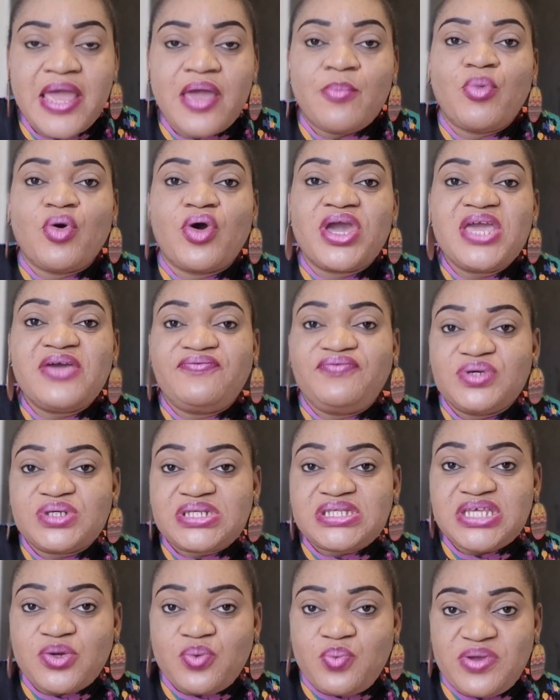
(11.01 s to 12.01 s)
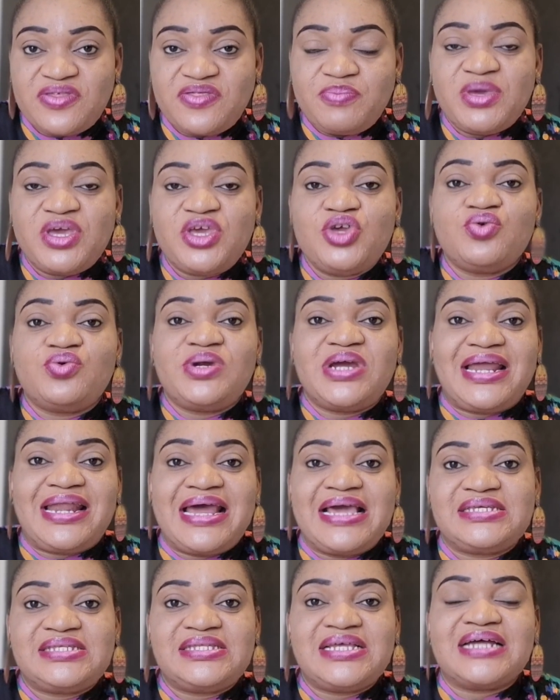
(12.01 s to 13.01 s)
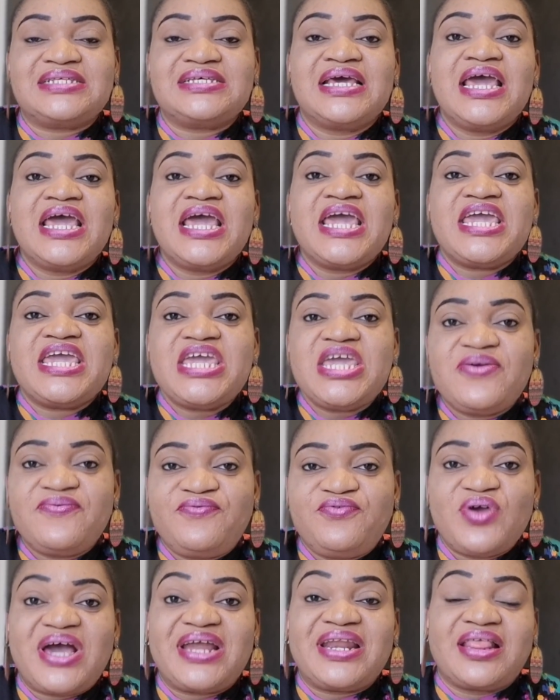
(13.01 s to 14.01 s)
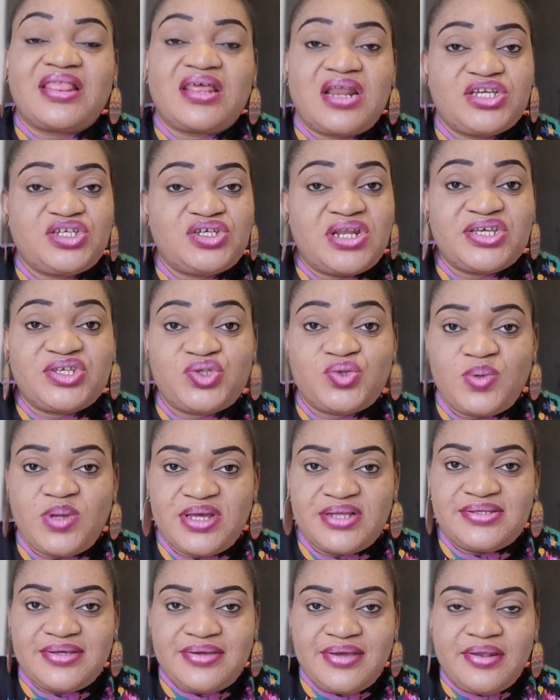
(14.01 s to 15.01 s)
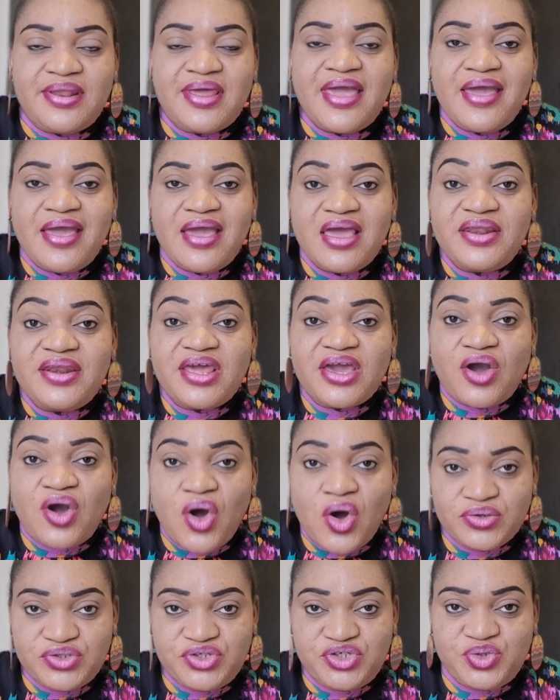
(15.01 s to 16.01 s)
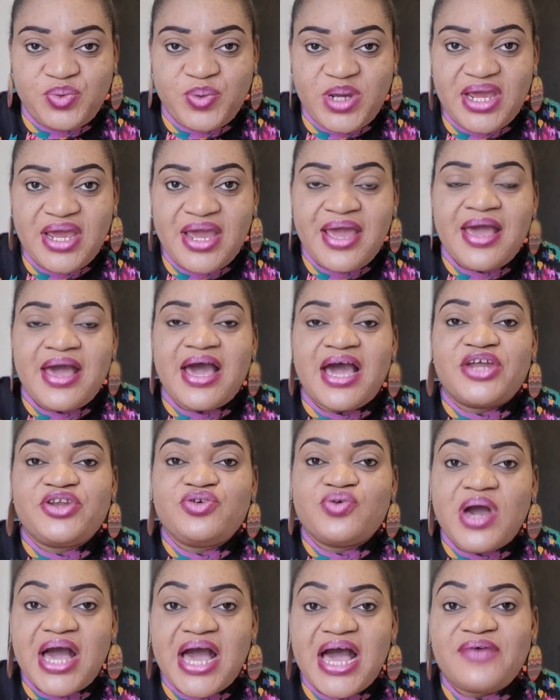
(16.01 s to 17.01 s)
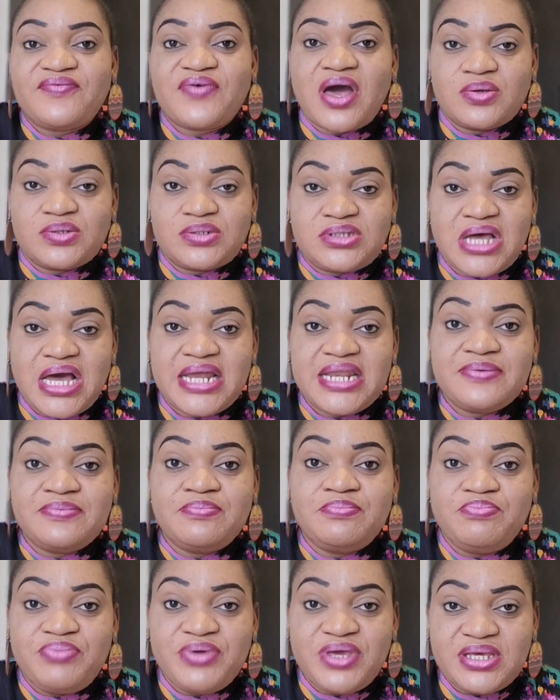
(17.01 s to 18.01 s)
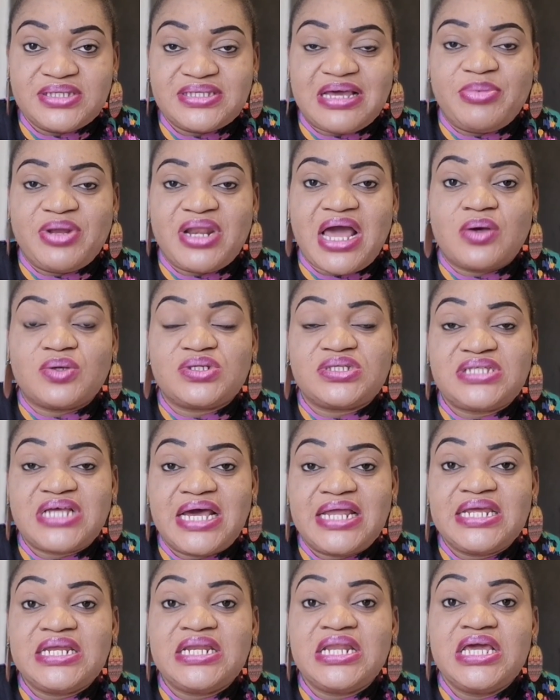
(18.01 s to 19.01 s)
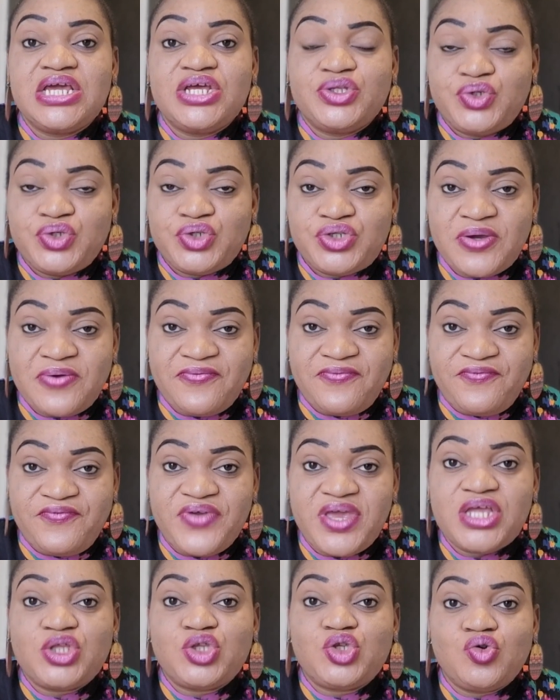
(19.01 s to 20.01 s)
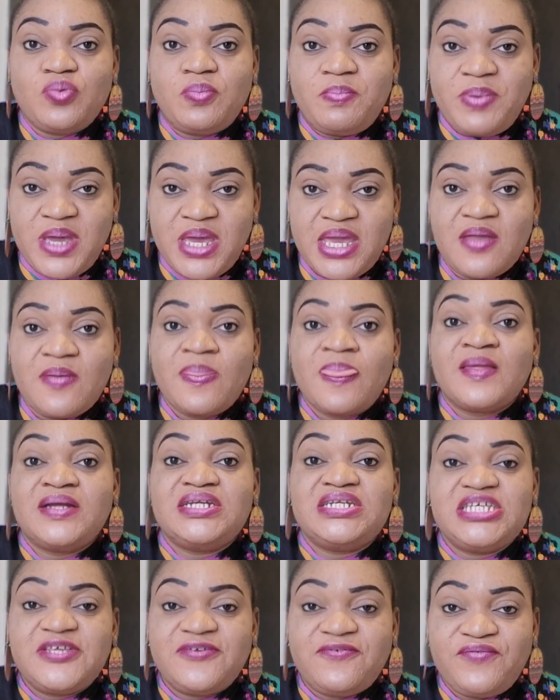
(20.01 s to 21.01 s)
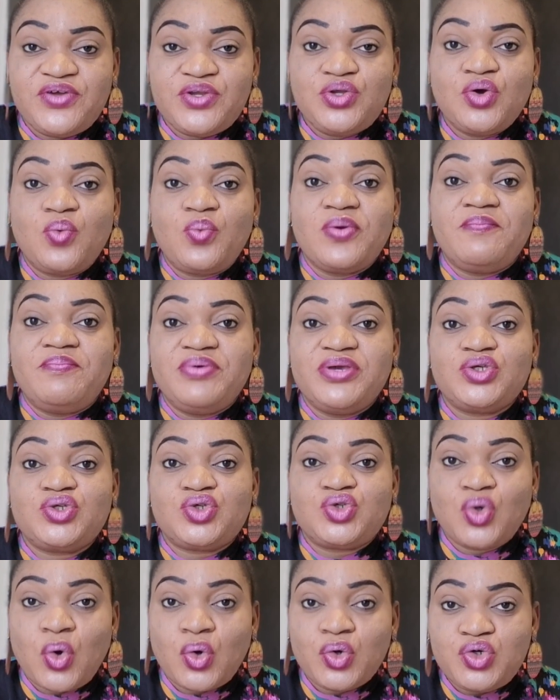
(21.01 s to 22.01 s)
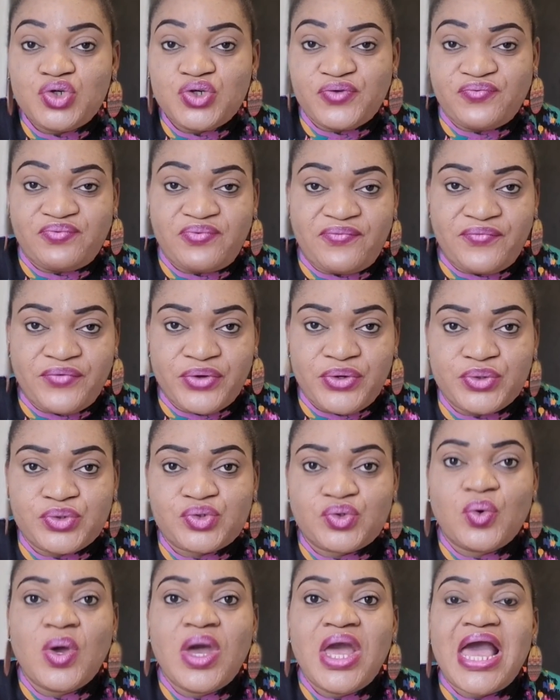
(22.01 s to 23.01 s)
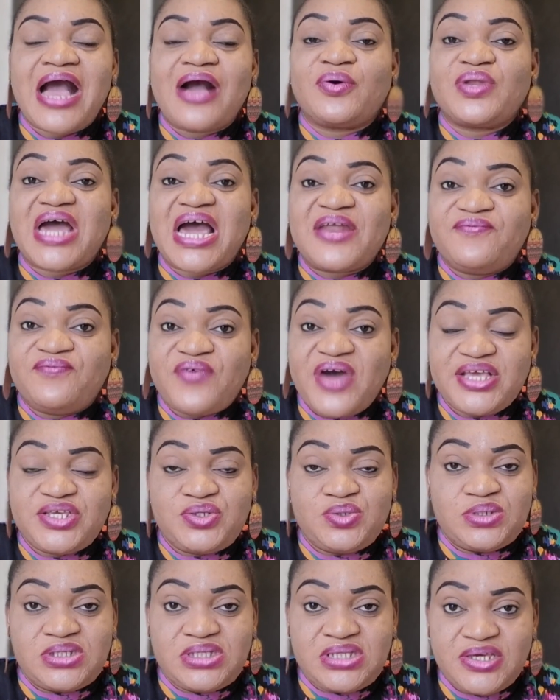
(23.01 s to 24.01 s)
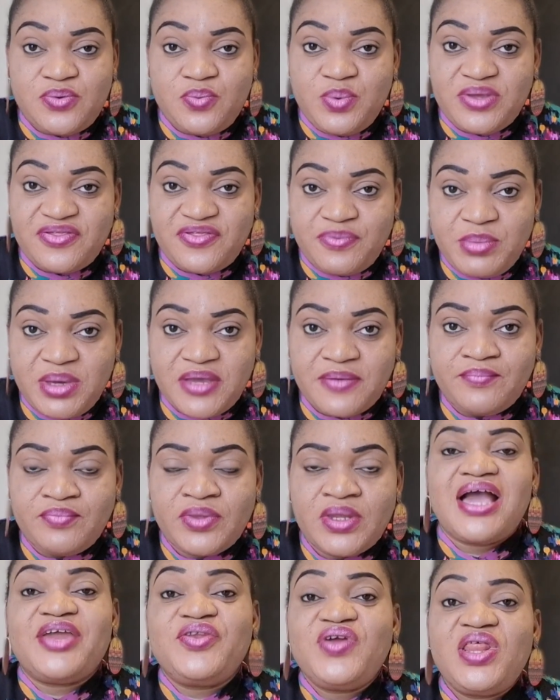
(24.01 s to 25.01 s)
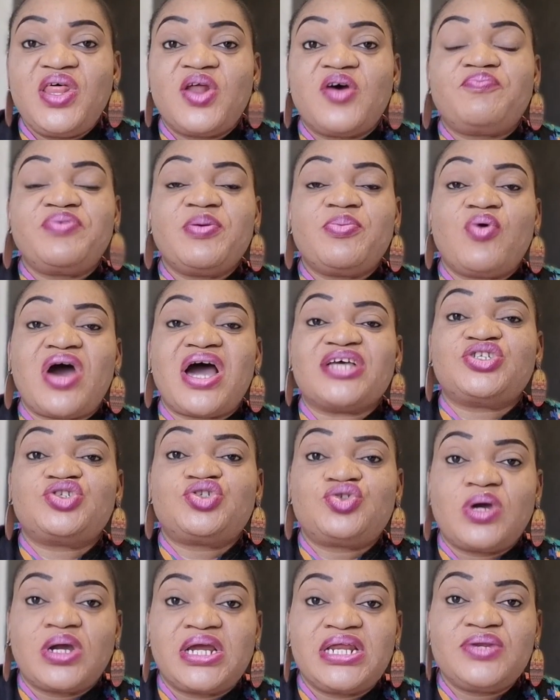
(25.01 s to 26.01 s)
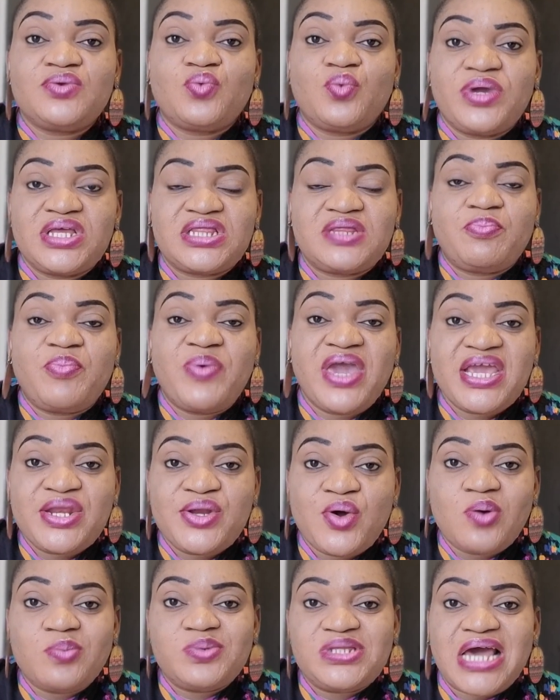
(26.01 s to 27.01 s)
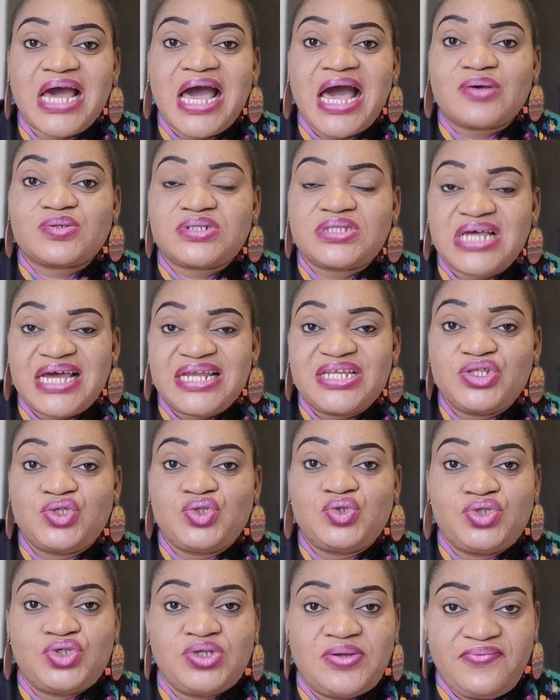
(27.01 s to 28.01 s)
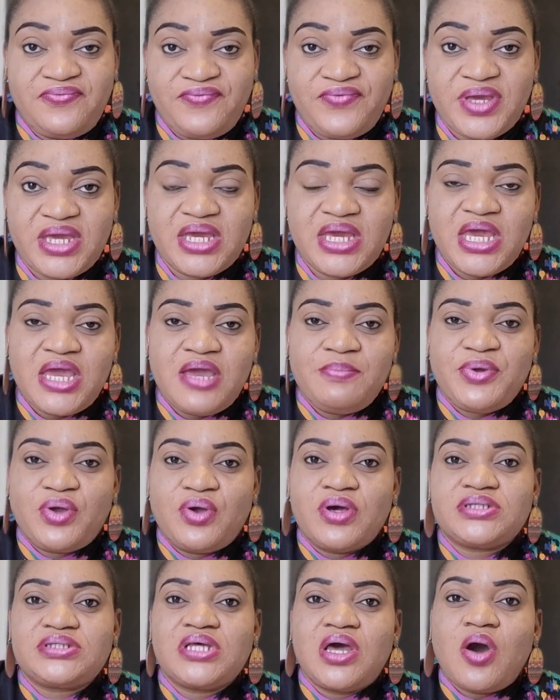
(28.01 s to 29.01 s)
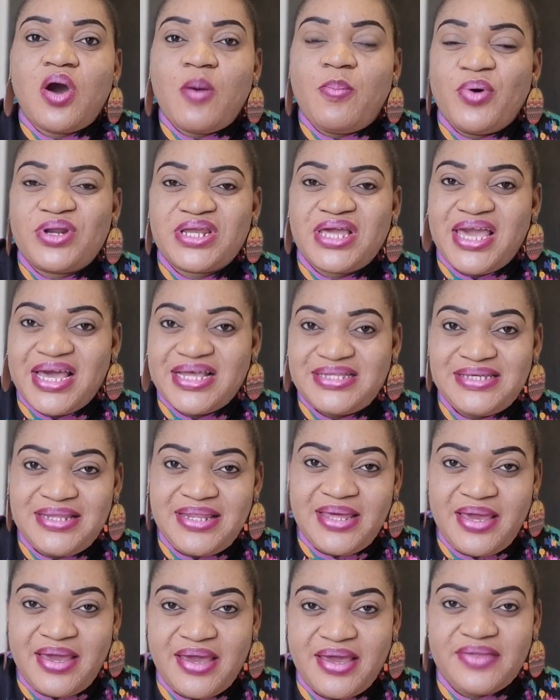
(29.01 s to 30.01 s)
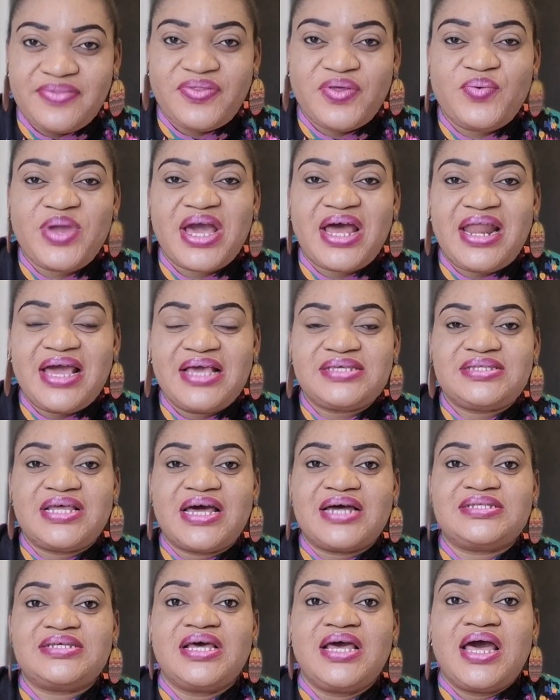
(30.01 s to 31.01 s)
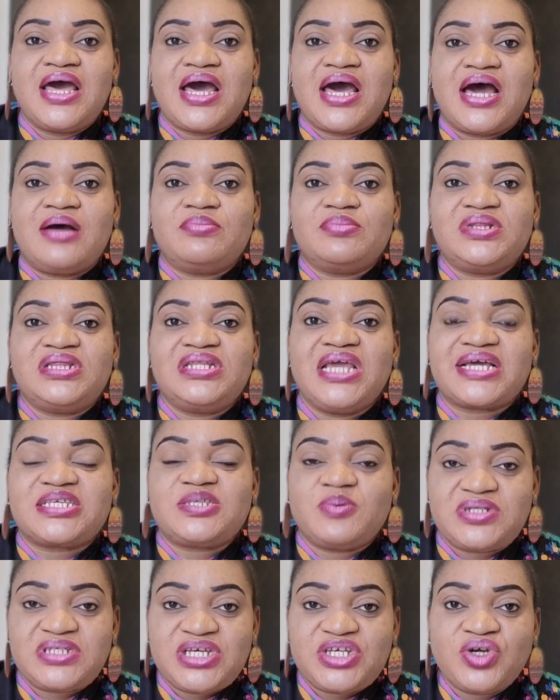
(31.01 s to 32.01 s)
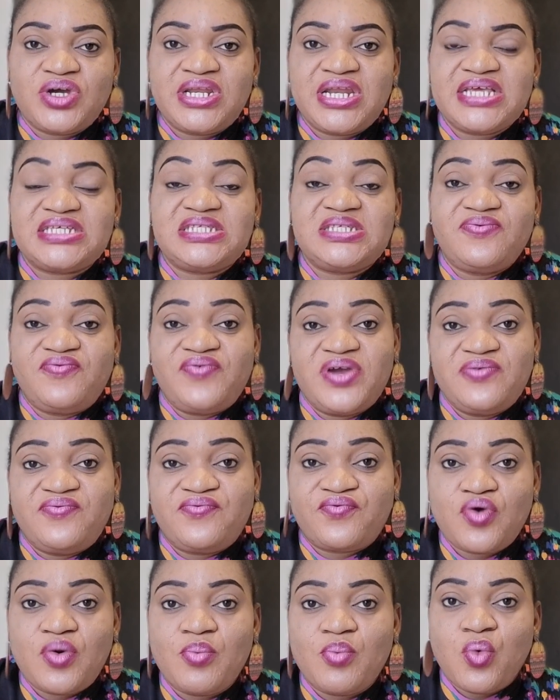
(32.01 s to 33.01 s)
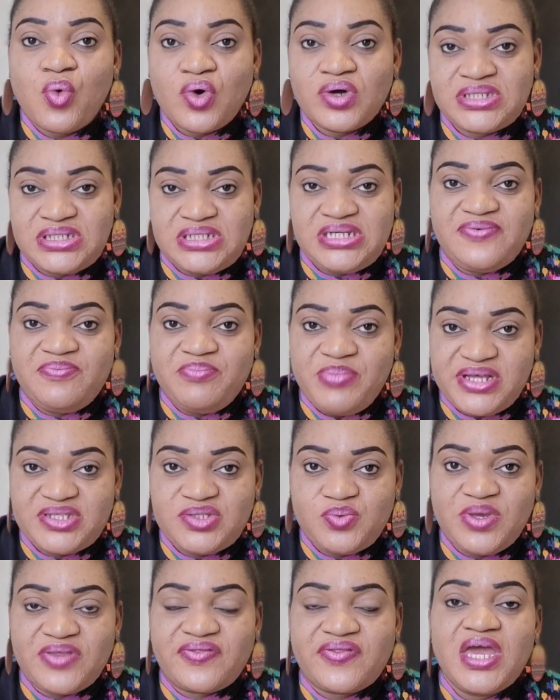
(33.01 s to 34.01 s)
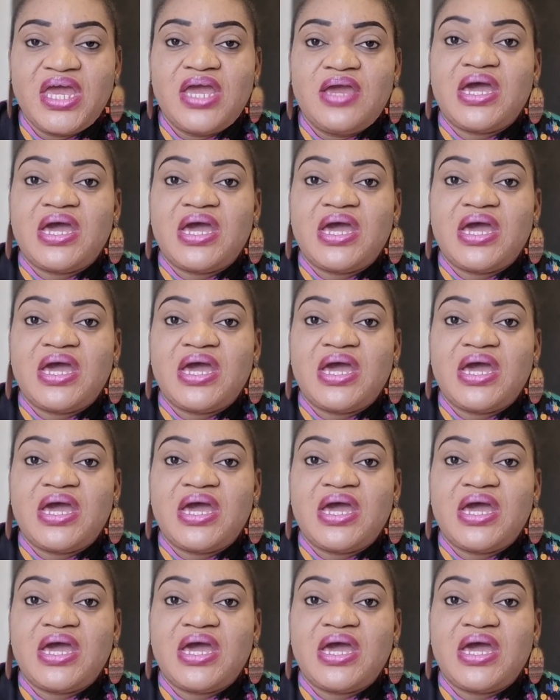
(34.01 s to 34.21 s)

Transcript: But if you stick with me, you realize that if you are an international student in any country and you have outstanding bills, outstanding tuition fee to pay, this video will be so useful for you. So I would advise you stick with me. I know a lot of people are struggling with paying up their outstanding tuition fee because upon getting here, they realize that the expectation is different from what they've met with.